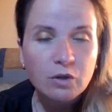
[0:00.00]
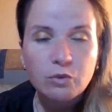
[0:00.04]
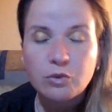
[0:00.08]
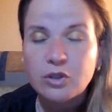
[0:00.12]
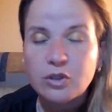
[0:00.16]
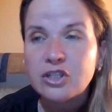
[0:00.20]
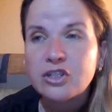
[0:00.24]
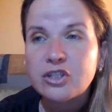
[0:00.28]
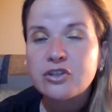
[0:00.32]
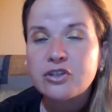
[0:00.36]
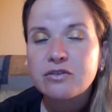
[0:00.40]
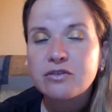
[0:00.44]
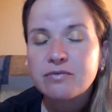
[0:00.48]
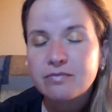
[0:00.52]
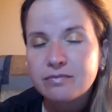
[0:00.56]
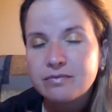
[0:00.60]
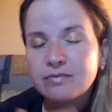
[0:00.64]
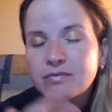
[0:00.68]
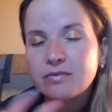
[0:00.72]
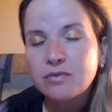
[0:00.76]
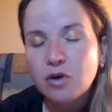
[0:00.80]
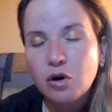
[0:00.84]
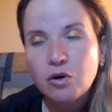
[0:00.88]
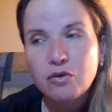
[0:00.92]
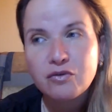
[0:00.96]
which
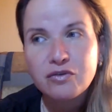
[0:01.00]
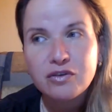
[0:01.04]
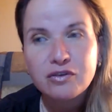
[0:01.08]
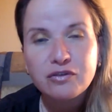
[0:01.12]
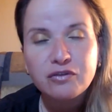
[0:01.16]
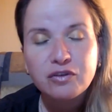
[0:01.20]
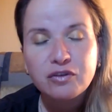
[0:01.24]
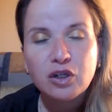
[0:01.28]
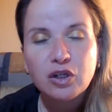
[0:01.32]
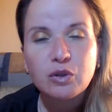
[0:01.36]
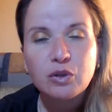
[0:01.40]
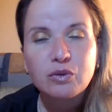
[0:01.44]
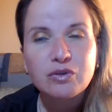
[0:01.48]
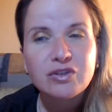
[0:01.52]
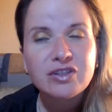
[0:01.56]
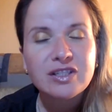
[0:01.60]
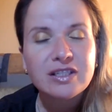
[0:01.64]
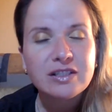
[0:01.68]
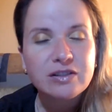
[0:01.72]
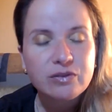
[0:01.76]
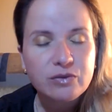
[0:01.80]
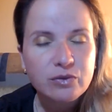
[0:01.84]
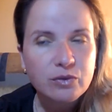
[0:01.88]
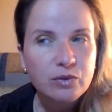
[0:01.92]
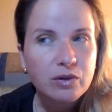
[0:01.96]
overflows
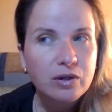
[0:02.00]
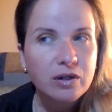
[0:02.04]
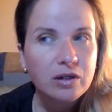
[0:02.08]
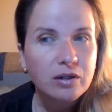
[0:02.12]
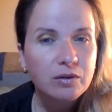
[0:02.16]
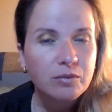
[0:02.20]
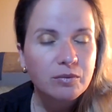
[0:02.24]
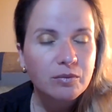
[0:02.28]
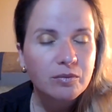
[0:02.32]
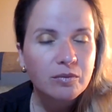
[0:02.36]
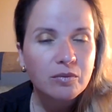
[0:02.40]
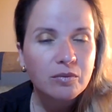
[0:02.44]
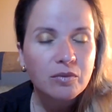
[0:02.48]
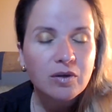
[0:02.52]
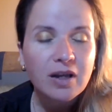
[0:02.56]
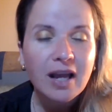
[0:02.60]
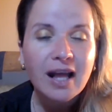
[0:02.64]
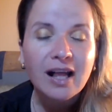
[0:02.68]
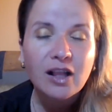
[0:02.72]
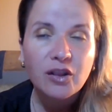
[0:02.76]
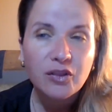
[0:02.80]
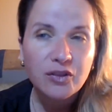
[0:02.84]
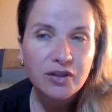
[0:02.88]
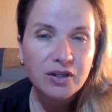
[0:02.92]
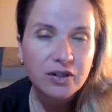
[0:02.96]
into a
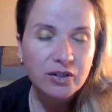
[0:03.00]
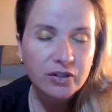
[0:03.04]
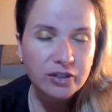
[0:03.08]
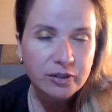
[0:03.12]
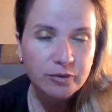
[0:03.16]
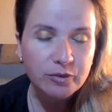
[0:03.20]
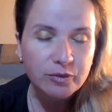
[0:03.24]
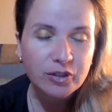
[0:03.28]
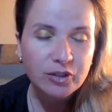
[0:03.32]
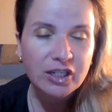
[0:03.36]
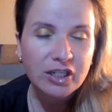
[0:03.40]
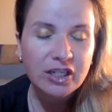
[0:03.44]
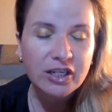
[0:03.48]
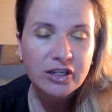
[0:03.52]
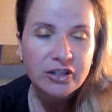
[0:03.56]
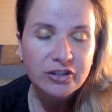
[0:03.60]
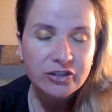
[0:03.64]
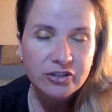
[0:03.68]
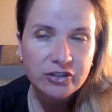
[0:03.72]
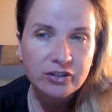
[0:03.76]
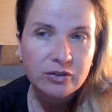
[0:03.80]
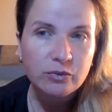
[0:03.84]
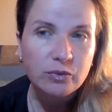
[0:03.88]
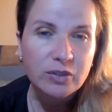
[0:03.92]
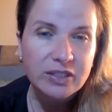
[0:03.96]
healthier
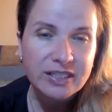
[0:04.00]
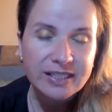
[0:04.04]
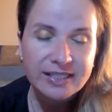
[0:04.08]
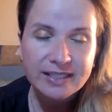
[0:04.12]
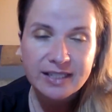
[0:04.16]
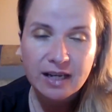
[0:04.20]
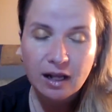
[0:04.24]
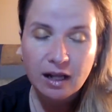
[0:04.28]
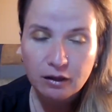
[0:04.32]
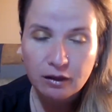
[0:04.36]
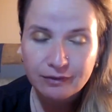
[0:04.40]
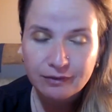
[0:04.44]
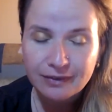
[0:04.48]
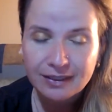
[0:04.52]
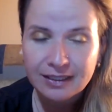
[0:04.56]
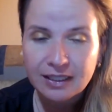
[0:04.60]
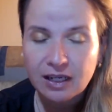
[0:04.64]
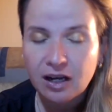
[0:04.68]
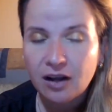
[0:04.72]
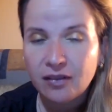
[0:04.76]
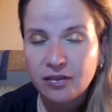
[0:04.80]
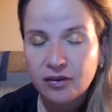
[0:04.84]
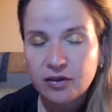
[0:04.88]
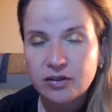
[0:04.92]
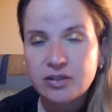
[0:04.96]
communication with self and
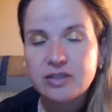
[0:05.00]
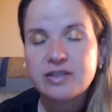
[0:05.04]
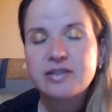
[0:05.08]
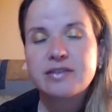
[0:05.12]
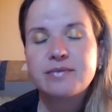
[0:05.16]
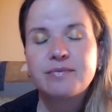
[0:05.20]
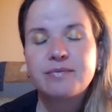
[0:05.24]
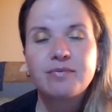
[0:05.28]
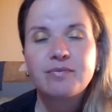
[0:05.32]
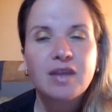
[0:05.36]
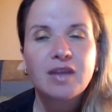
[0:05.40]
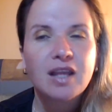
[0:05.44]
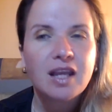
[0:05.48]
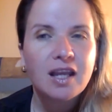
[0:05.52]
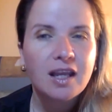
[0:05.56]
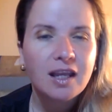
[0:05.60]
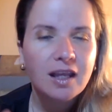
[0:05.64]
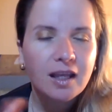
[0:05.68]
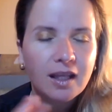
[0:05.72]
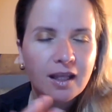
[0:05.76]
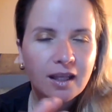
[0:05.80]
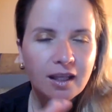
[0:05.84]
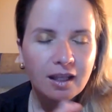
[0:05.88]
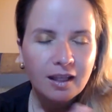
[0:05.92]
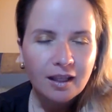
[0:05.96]
others.
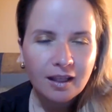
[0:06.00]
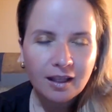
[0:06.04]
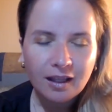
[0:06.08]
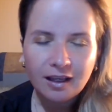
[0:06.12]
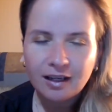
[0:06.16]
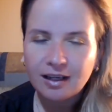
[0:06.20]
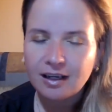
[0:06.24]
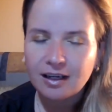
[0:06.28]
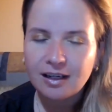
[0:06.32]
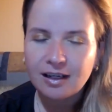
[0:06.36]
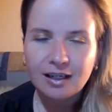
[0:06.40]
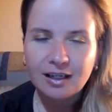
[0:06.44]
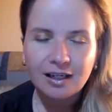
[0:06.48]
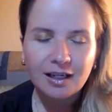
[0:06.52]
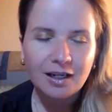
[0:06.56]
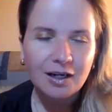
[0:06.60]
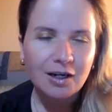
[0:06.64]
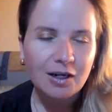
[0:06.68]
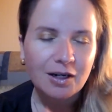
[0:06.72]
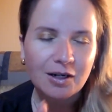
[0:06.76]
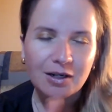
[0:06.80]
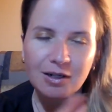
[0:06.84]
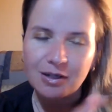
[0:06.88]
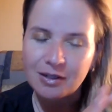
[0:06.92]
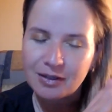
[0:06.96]

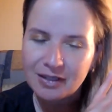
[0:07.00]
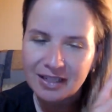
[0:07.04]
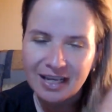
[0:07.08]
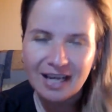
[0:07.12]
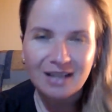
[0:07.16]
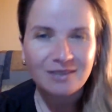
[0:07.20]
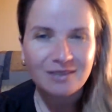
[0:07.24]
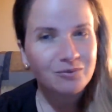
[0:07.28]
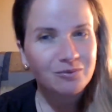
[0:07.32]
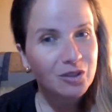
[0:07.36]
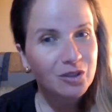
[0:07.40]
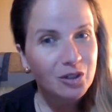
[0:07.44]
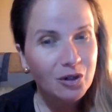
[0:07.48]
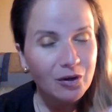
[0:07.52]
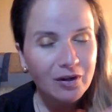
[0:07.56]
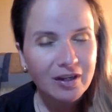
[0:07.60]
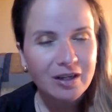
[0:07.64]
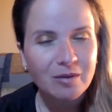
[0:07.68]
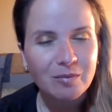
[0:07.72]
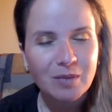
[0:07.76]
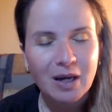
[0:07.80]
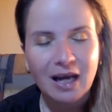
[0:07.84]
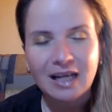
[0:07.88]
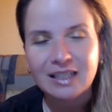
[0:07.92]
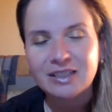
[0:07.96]
Yeah,
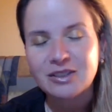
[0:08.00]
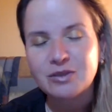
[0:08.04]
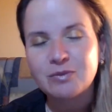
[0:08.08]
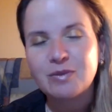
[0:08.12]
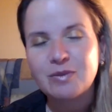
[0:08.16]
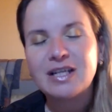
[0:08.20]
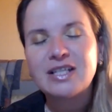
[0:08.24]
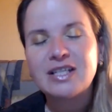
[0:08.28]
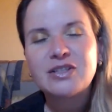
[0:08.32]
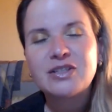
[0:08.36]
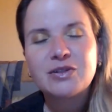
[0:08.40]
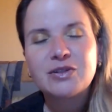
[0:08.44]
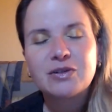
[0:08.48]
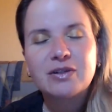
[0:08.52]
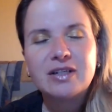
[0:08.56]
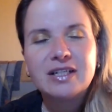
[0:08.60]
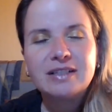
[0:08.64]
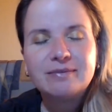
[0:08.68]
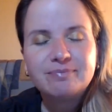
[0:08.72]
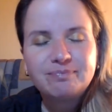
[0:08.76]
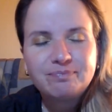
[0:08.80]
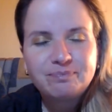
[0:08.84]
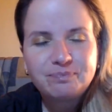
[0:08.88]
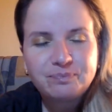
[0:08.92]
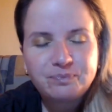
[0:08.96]
going back to my
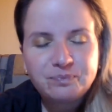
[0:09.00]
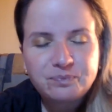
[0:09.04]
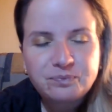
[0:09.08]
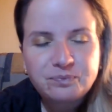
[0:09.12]
story.